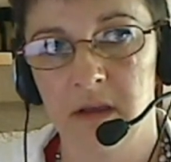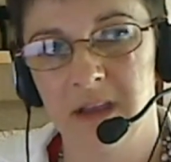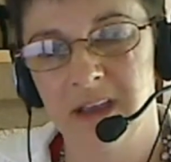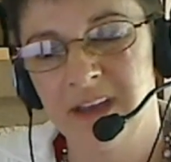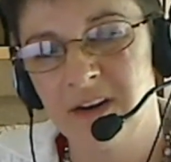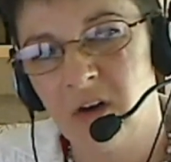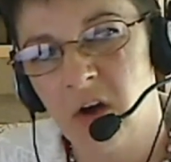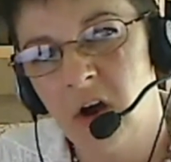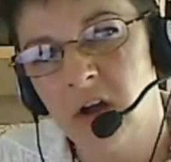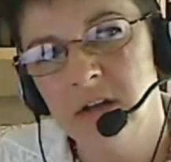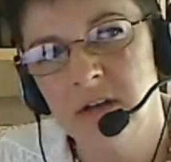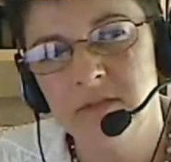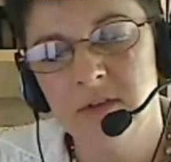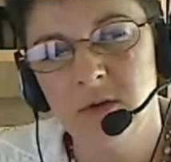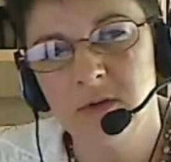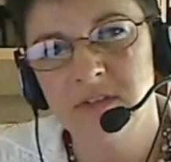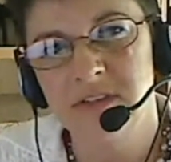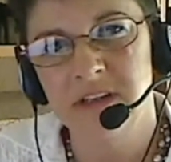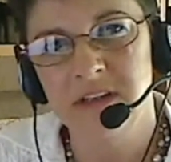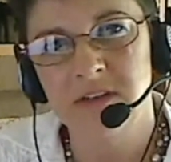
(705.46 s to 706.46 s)
And all of
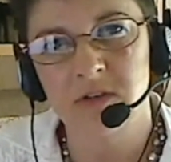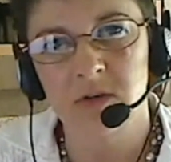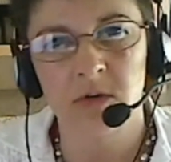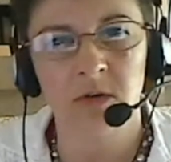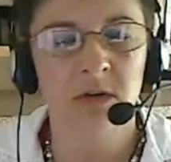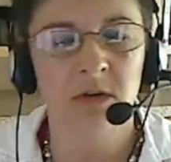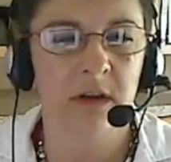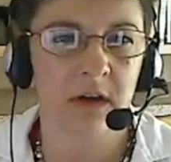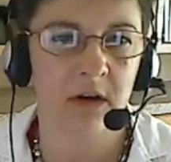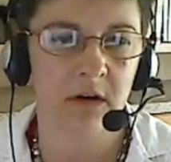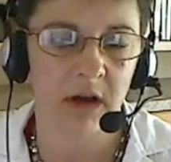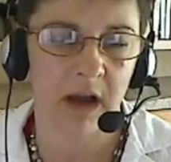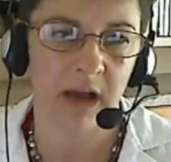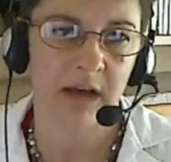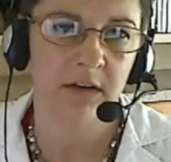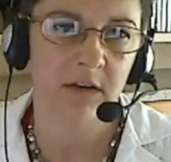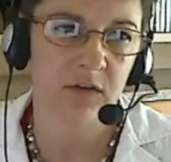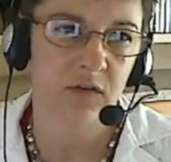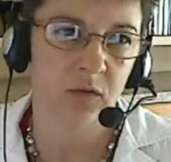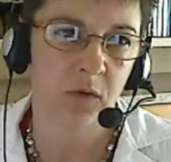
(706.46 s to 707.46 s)
those things earlier I
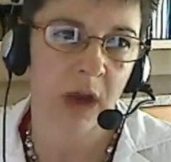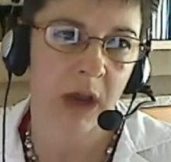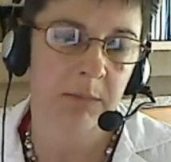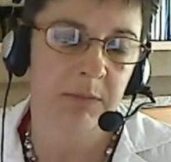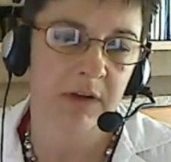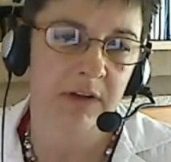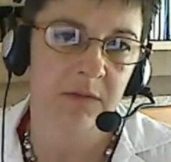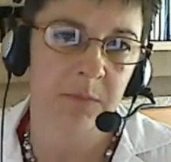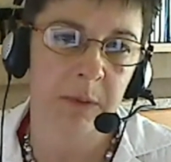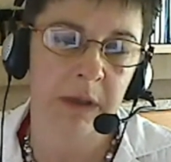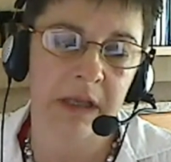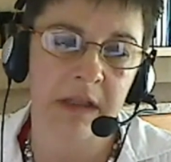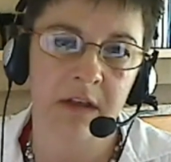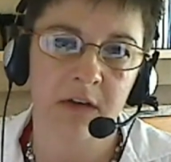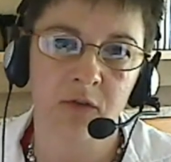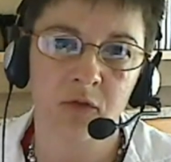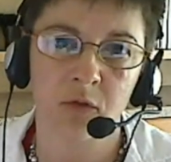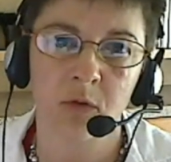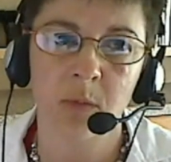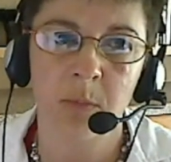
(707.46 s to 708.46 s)
described as being the
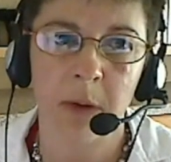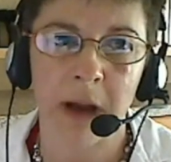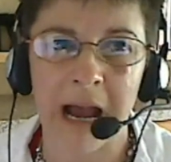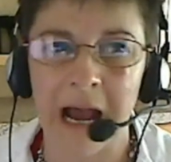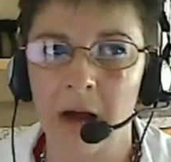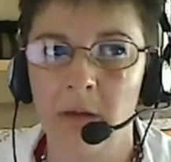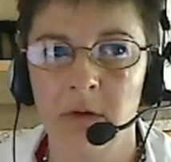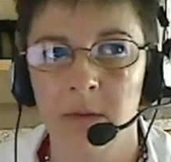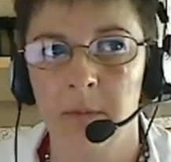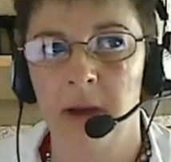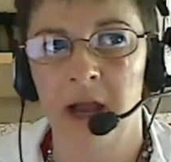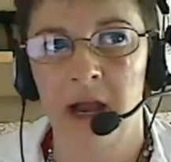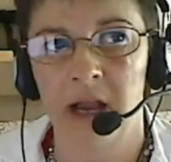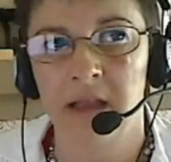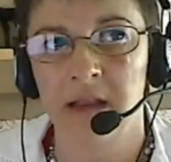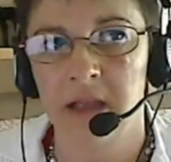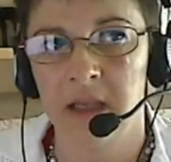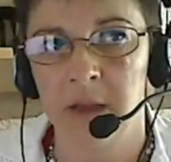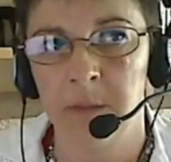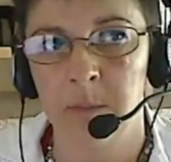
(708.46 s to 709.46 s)
true power
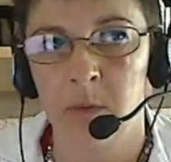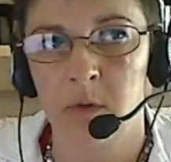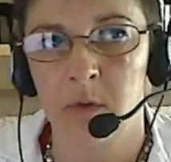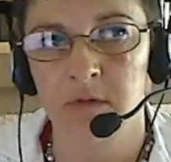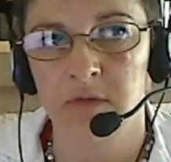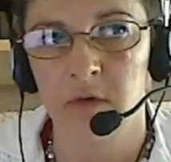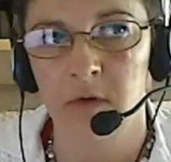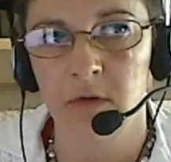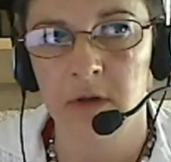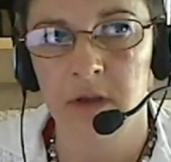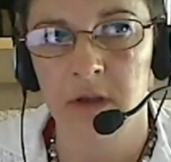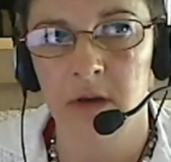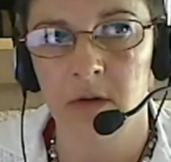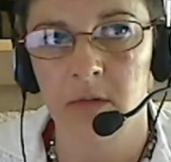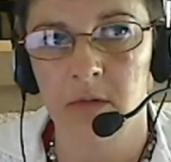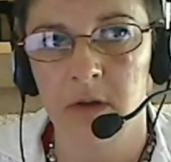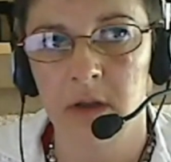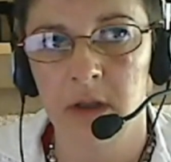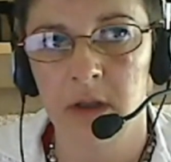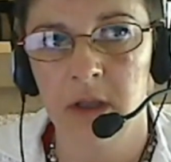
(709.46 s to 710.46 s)
behind the
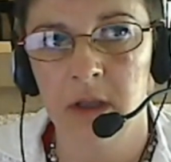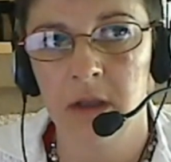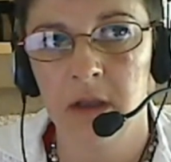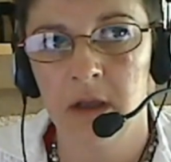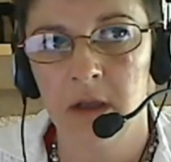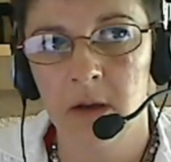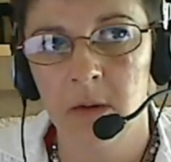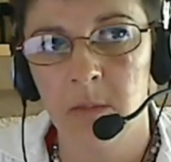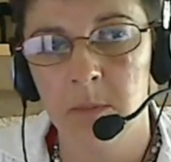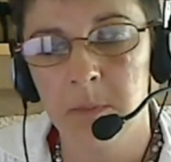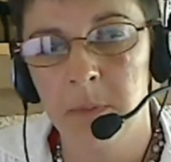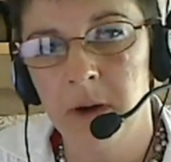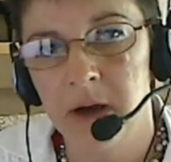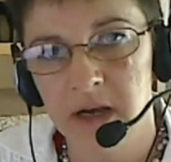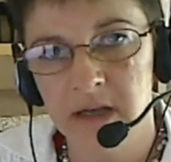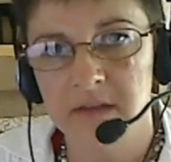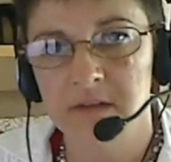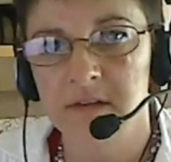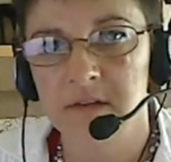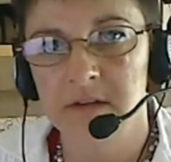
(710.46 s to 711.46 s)
ePortfolio.
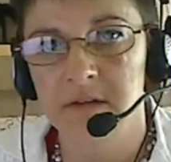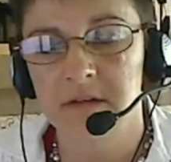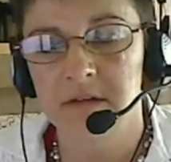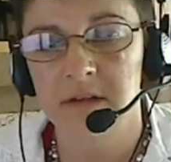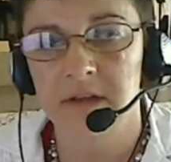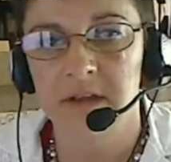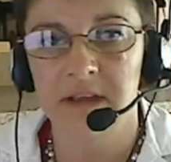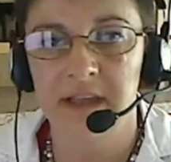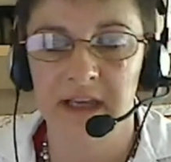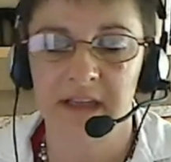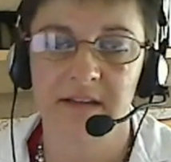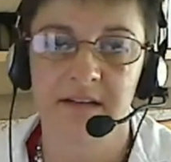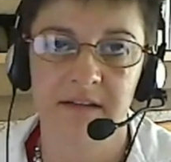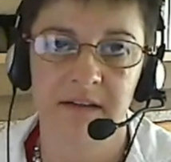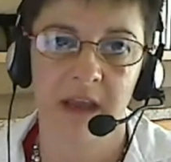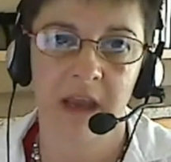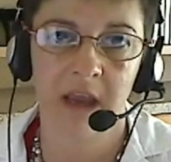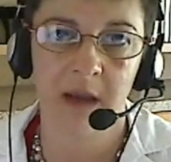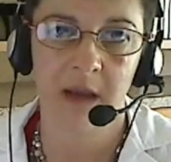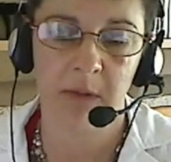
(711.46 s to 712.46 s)
But that
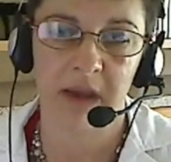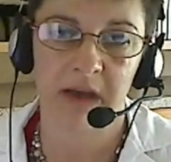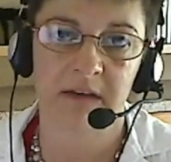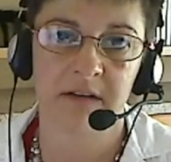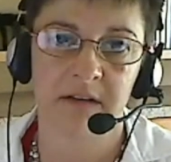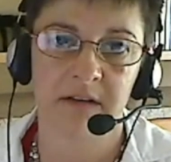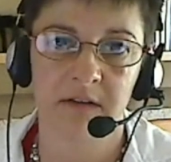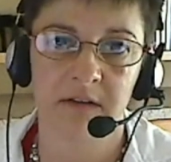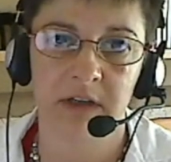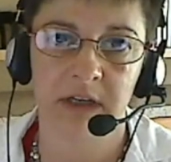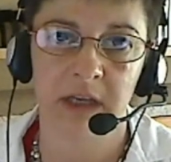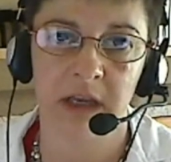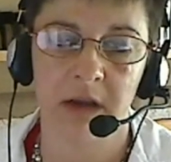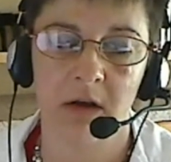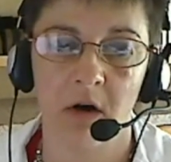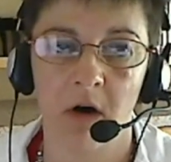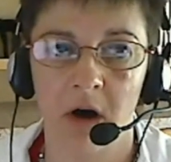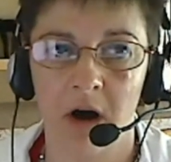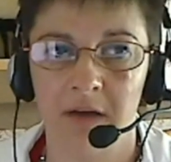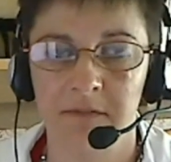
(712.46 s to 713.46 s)
same activity
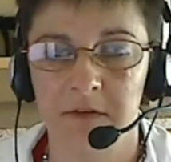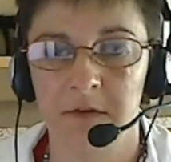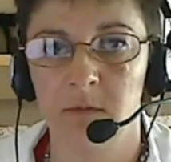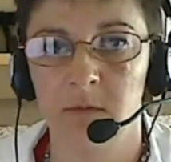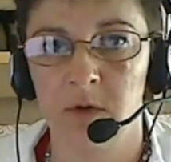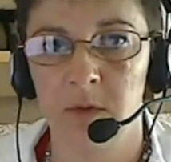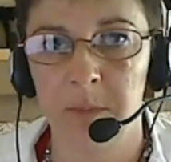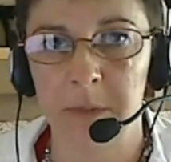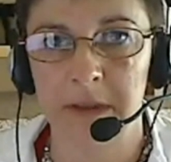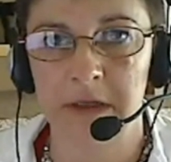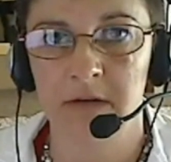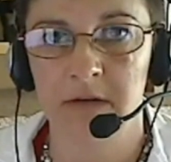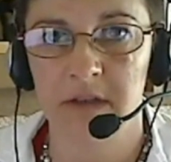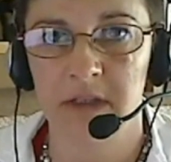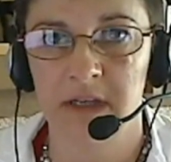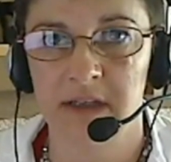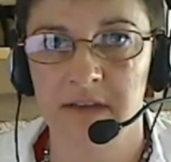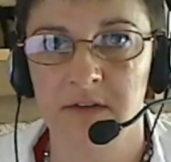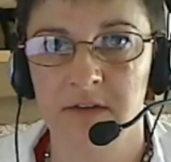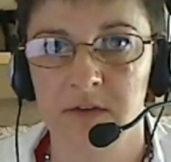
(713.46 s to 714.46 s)
often will
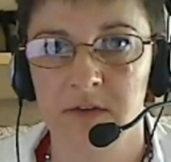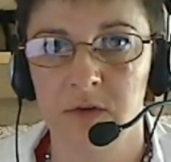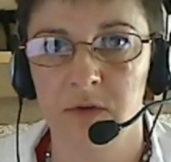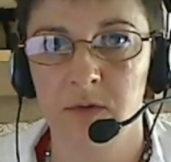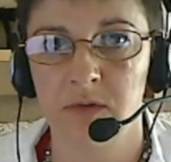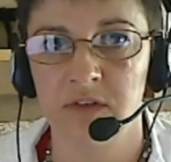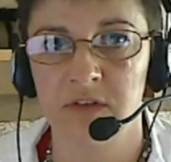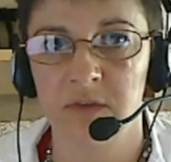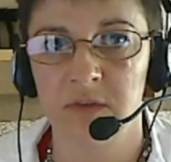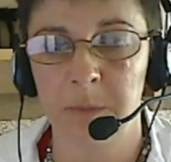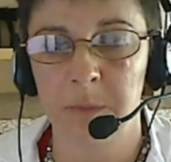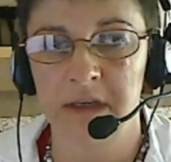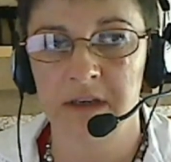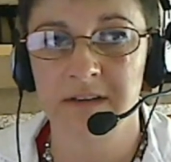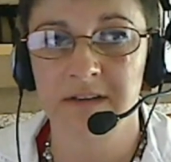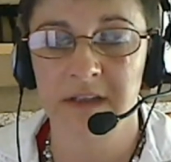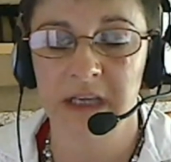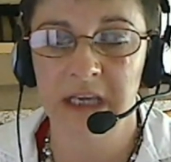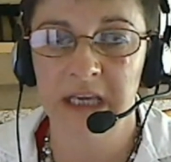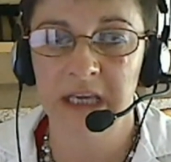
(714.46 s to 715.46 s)
paralyze students
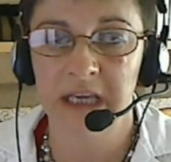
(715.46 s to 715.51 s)
because